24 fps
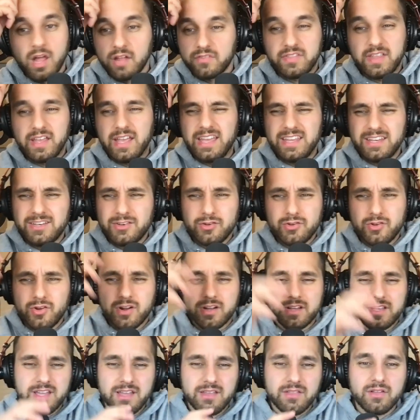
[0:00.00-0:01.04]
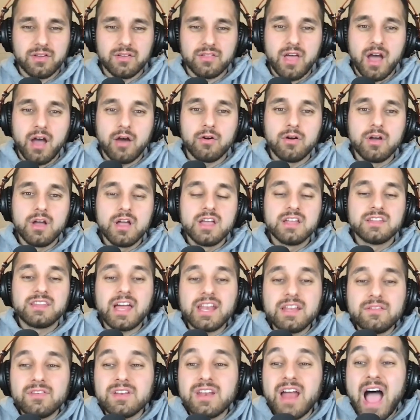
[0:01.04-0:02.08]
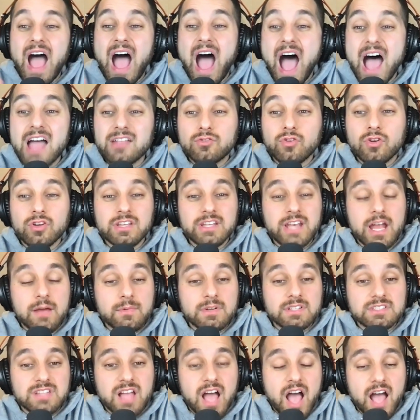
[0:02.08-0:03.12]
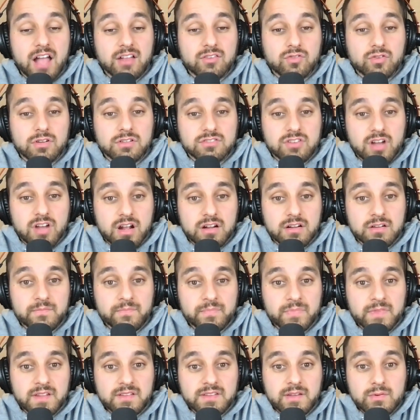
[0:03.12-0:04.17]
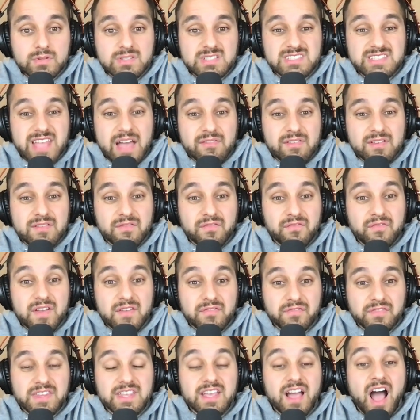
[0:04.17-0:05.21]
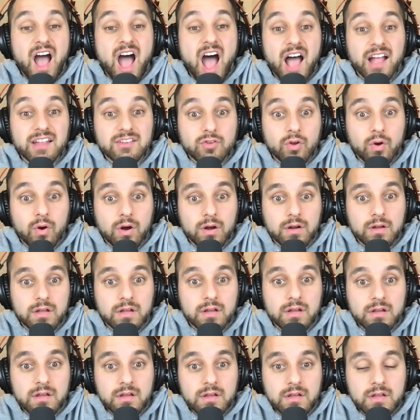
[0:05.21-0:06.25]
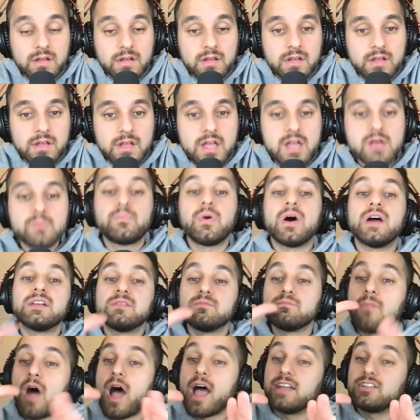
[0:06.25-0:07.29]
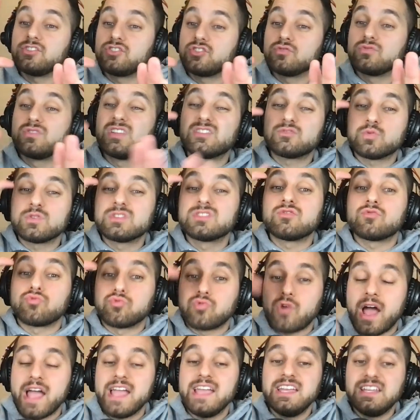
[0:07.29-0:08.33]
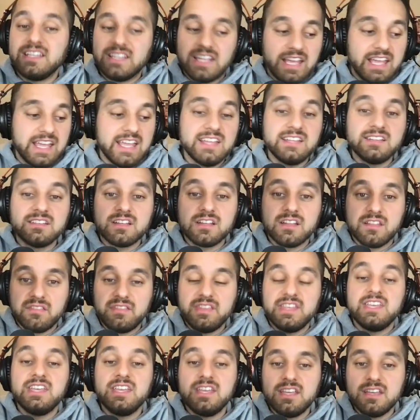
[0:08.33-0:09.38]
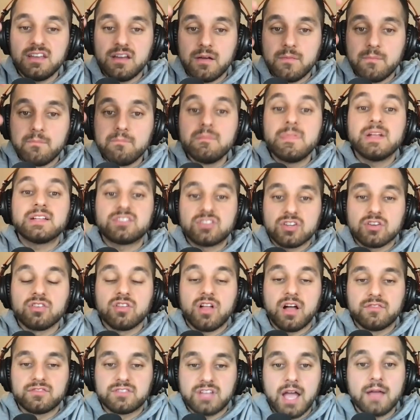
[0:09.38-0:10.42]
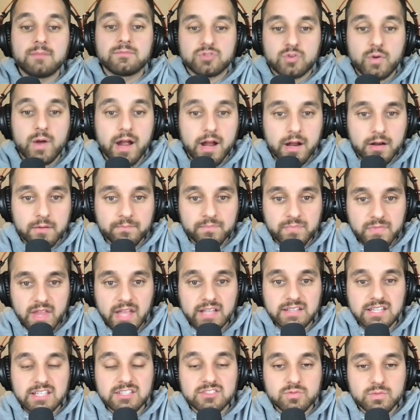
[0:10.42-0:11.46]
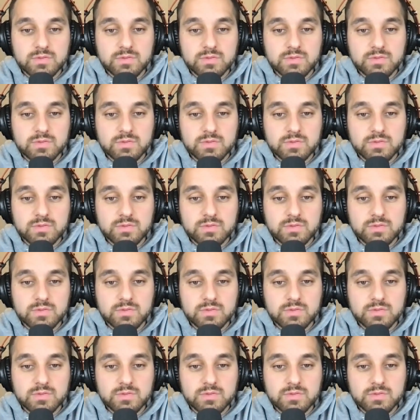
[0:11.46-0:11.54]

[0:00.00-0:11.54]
Nothing. In New York either, though. Not even a hot dog. You know how much the hot dogs are? There was $7.50 a hot dog. But mind you, this was right in the middle of Times Square. Like,